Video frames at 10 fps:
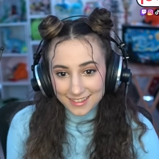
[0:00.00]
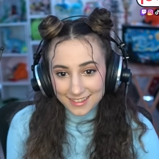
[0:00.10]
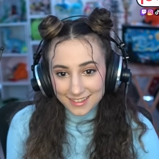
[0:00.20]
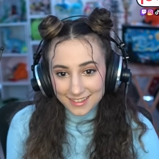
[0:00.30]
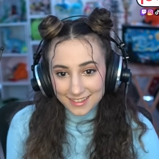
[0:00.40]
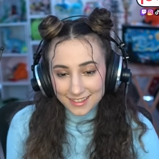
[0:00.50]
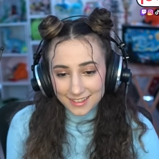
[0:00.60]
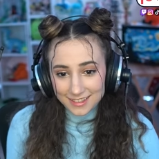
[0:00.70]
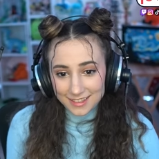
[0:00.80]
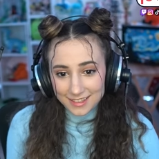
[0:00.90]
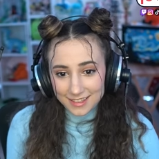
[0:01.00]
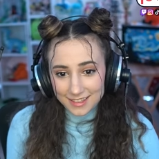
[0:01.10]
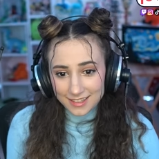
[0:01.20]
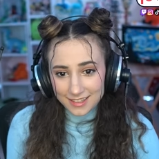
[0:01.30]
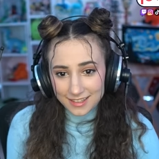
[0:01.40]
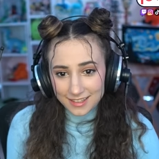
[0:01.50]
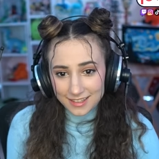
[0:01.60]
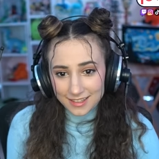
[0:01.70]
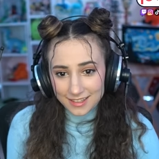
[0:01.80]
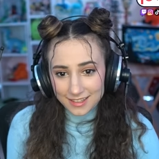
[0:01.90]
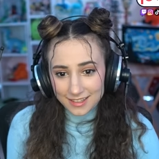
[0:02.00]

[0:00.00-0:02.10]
No one is speaking in this clip.